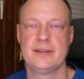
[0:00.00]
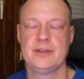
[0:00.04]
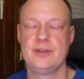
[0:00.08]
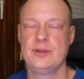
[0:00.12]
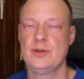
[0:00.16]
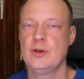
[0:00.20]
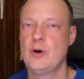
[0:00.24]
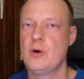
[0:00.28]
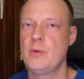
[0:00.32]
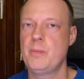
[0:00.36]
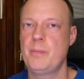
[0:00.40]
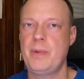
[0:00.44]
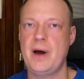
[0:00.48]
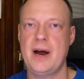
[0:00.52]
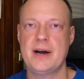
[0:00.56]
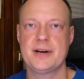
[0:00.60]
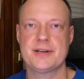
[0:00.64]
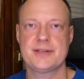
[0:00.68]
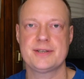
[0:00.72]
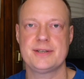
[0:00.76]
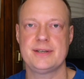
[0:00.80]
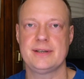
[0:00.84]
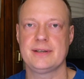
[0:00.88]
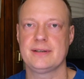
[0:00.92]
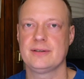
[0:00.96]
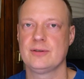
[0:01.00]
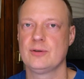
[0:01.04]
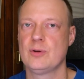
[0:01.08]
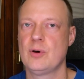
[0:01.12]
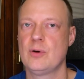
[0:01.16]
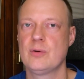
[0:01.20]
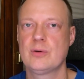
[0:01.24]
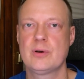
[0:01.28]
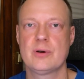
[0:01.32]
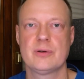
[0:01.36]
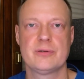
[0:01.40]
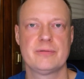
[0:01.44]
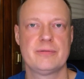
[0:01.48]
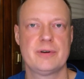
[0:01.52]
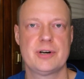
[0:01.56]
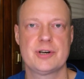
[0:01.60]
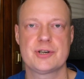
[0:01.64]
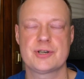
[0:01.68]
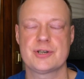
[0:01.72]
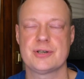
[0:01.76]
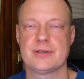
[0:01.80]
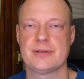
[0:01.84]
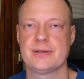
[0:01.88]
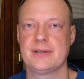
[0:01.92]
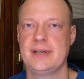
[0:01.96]
No parsing, no
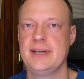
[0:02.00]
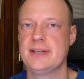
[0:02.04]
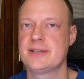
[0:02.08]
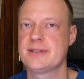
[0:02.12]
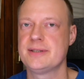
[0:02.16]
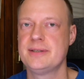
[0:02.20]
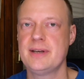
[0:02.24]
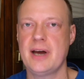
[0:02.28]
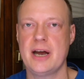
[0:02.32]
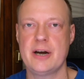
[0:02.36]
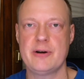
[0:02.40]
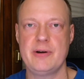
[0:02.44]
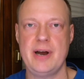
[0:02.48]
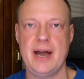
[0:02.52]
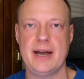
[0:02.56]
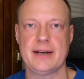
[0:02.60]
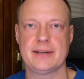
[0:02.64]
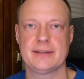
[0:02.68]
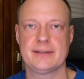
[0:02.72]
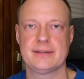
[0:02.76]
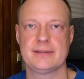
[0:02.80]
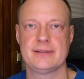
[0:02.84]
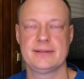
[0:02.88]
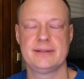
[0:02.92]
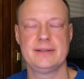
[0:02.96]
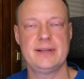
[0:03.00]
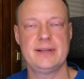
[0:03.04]
conversion. It's direct